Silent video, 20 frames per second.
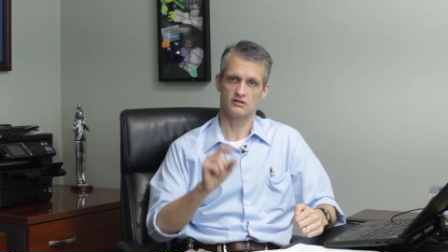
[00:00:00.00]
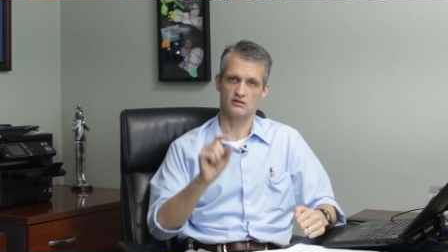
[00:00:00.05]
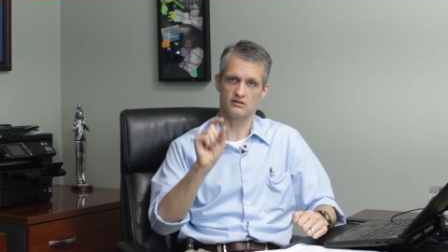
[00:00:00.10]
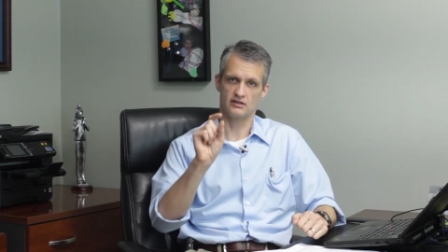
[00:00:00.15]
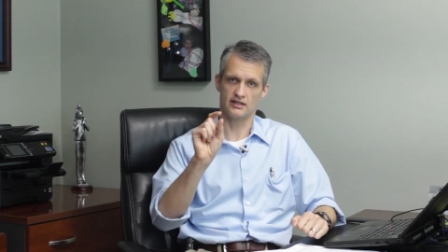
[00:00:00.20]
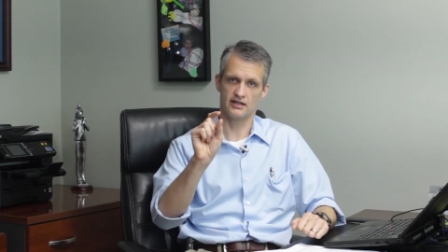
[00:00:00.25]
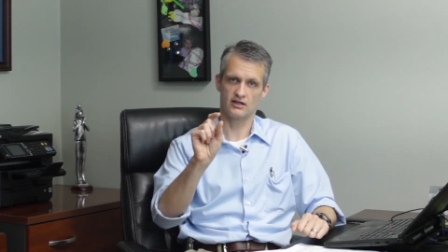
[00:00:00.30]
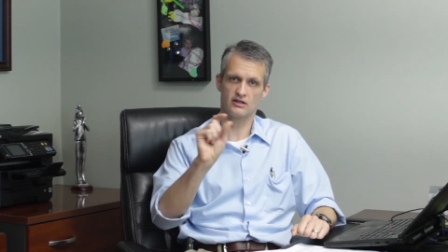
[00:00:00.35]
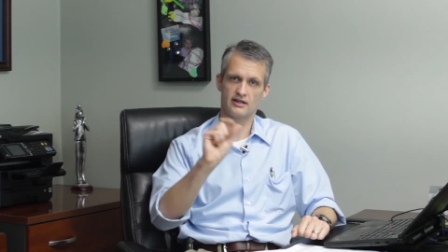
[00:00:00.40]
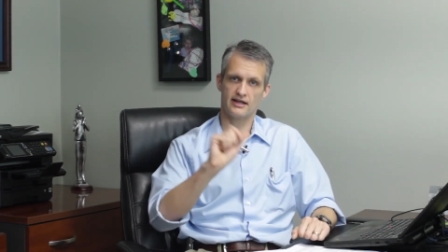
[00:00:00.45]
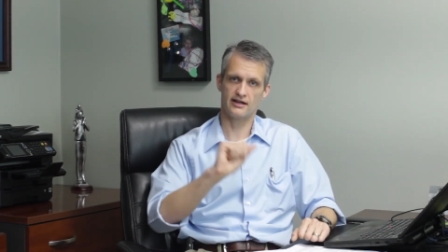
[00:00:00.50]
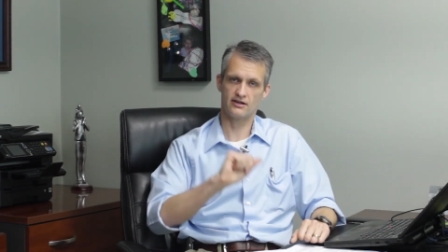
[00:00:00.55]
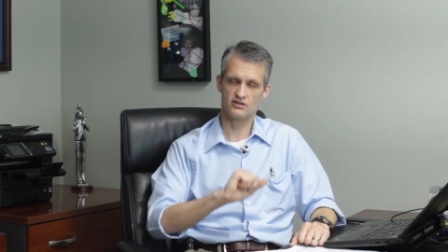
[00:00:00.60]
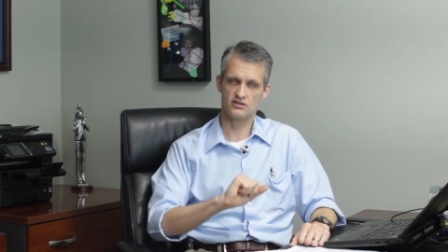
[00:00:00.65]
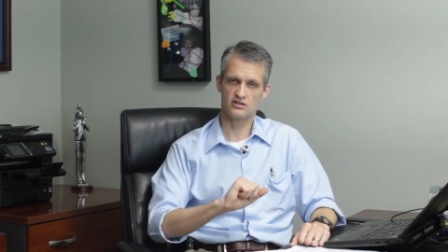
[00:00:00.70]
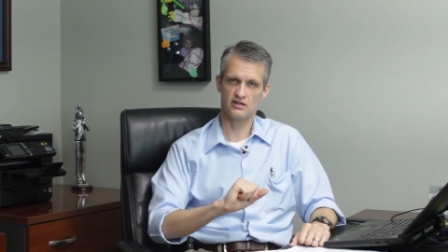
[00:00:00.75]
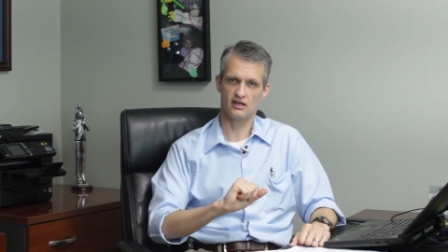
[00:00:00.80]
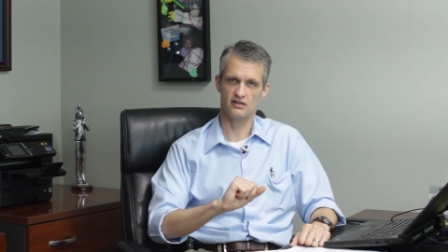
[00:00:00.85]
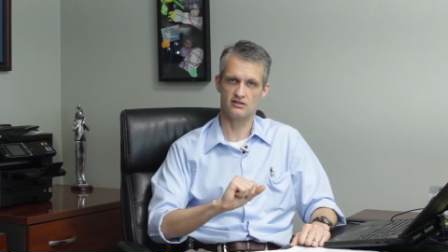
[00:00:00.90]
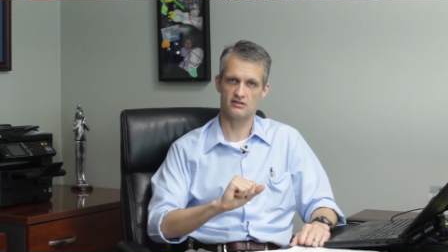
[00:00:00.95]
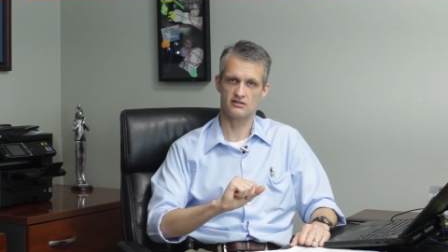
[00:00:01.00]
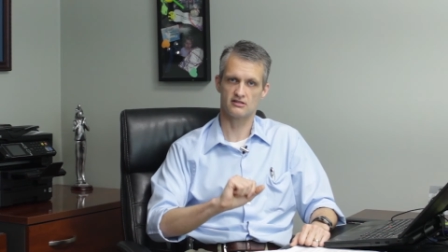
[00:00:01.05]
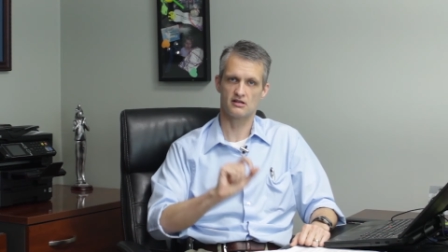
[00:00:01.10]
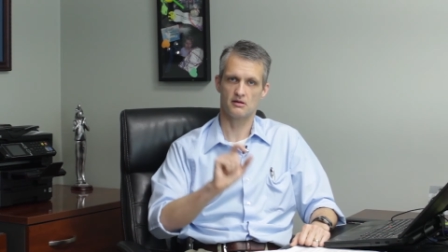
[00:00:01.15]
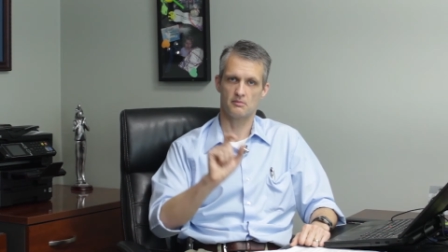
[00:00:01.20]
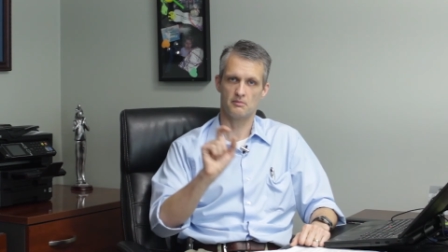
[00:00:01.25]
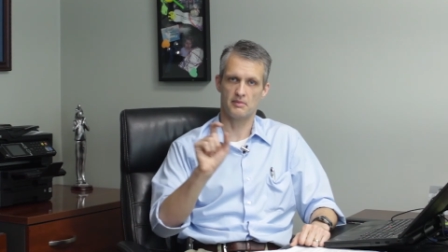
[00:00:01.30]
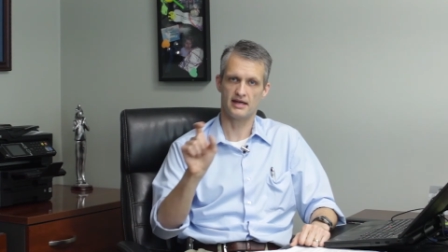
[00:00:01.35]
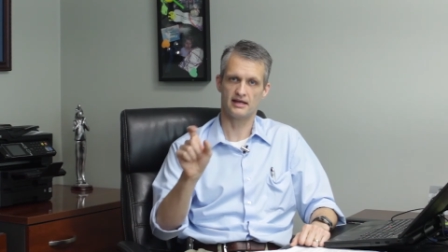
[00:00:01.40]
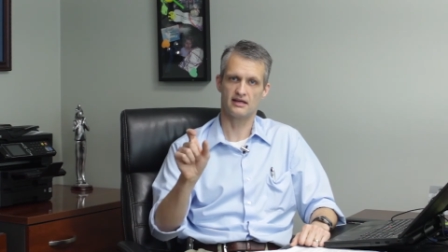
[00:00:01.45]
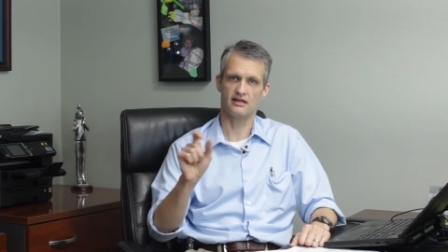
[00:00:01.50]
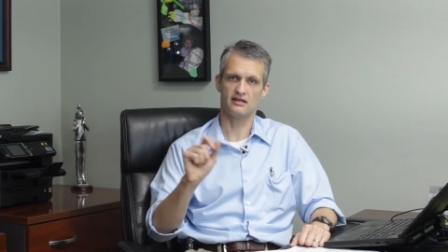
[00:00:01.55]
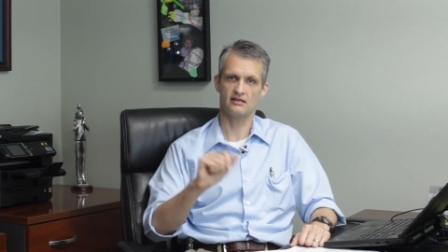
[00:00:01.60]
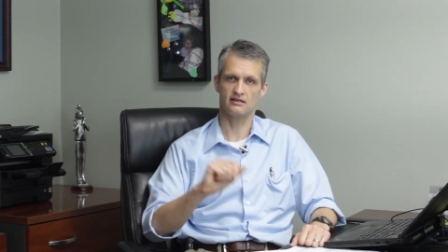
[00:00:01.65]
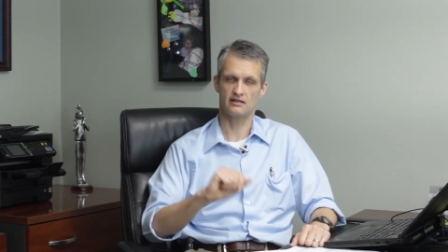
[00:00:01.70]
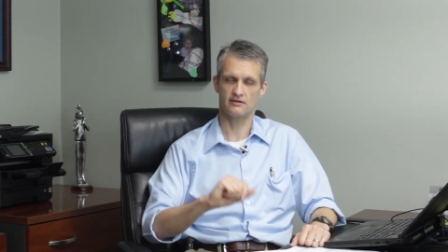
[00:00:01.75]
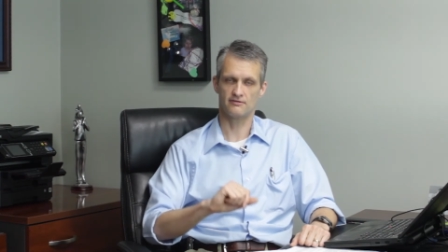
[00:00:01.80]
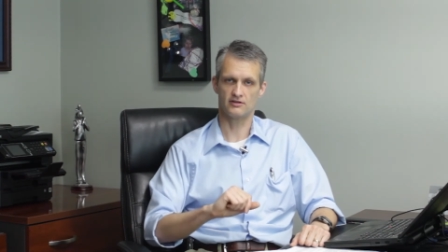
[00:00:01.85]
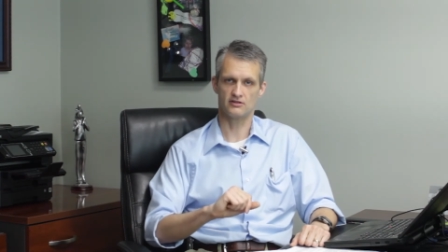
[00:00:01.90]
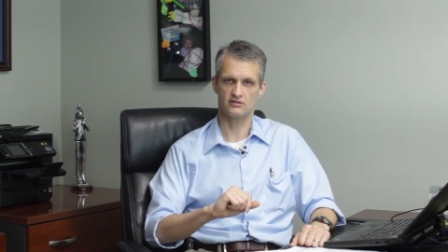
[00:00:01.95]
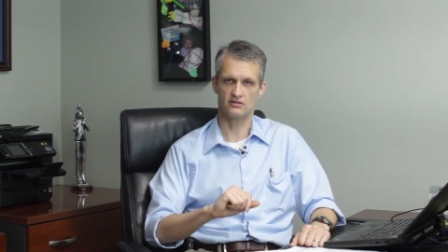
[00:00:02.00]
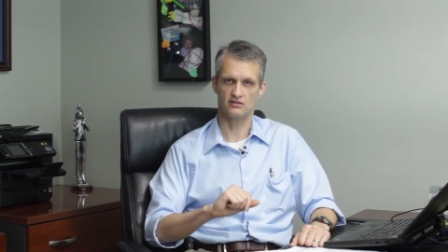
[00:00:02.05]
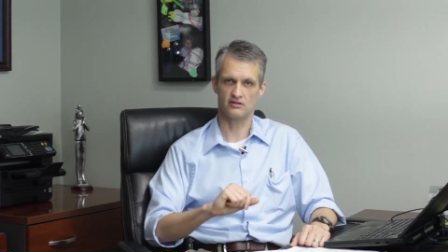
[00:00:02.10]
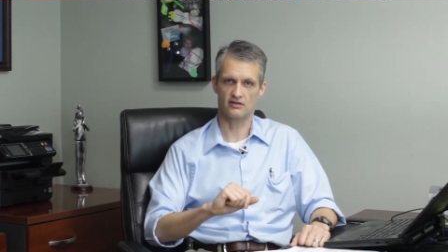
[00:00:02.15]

little letter changes make any difference in